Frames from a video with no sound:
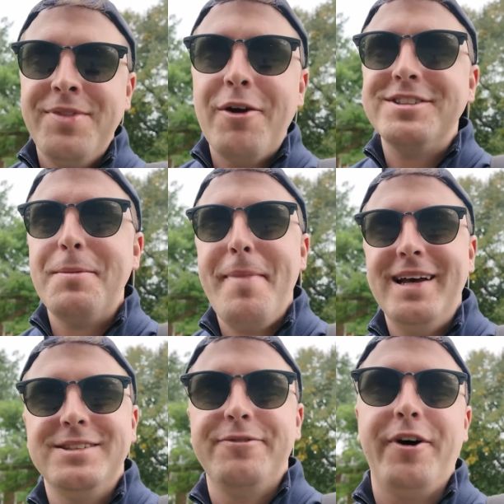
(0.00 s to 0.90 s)
There is a
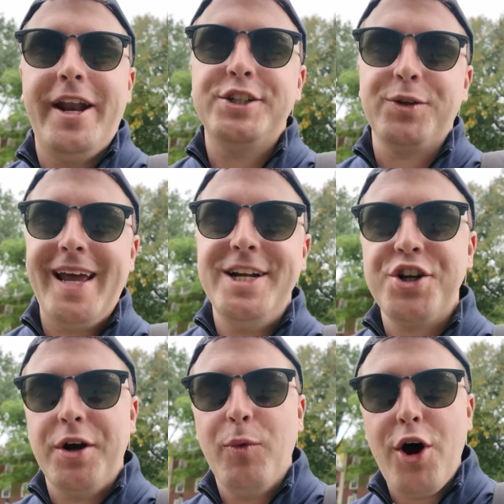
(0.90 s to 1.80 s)
massive financial
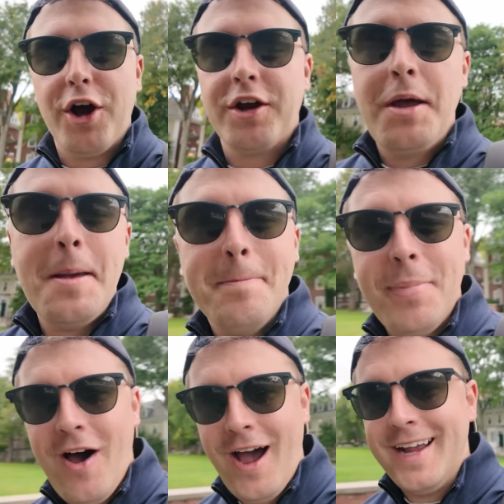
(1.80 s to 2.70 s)
engine at work
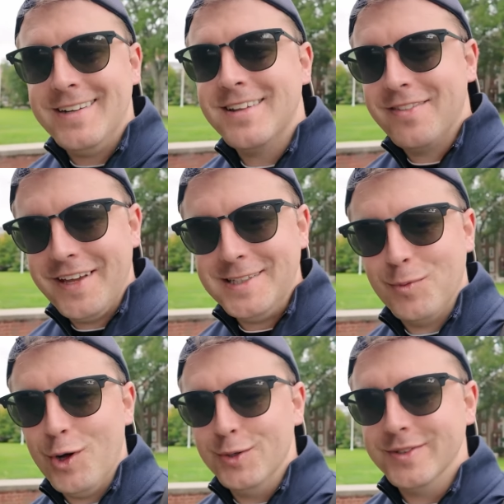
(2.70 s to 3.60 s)
behind
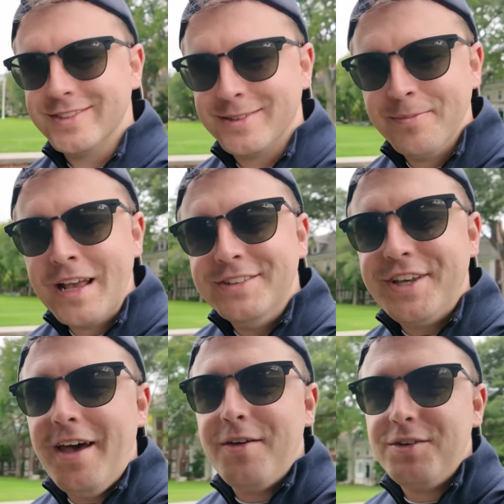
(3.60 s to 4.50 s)
these walls.
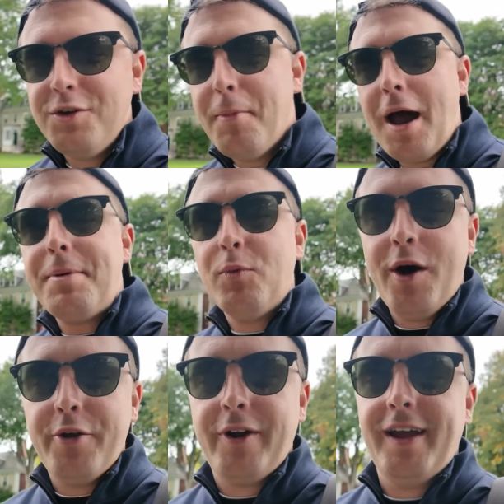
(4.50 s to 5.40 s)
So you might be
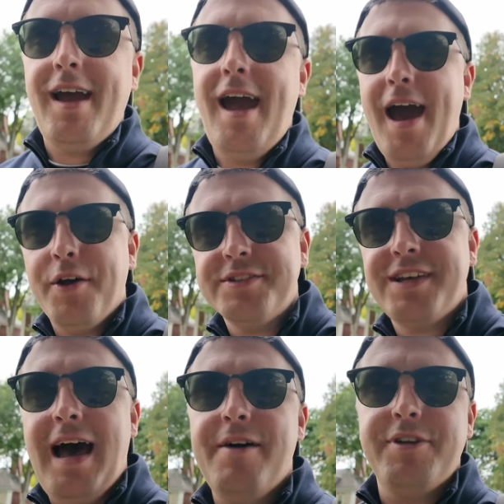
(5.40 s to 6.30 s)
wondering, how
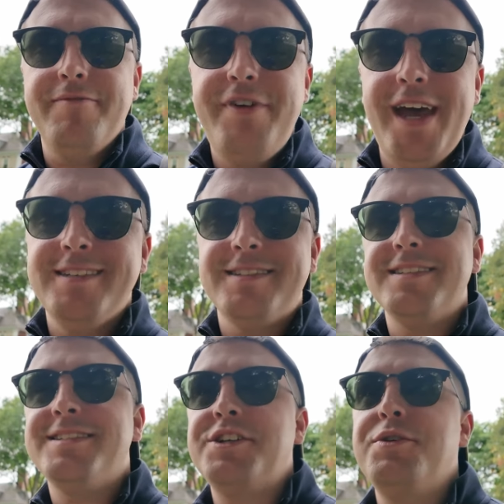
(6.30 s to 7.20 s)
does Harvard
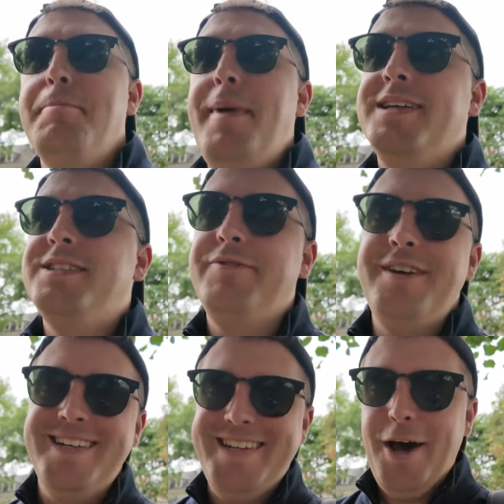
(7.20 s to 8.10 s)
invest such a
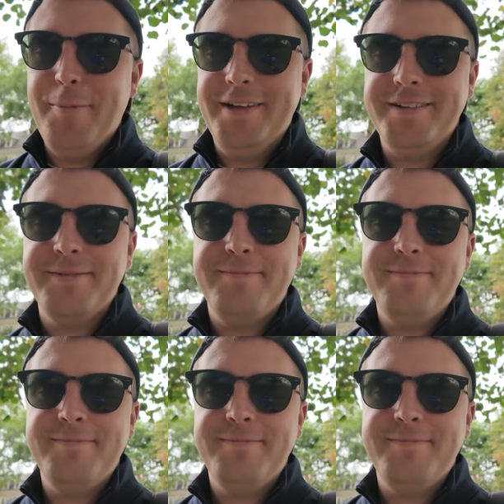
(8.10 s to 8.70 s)
massive endowment?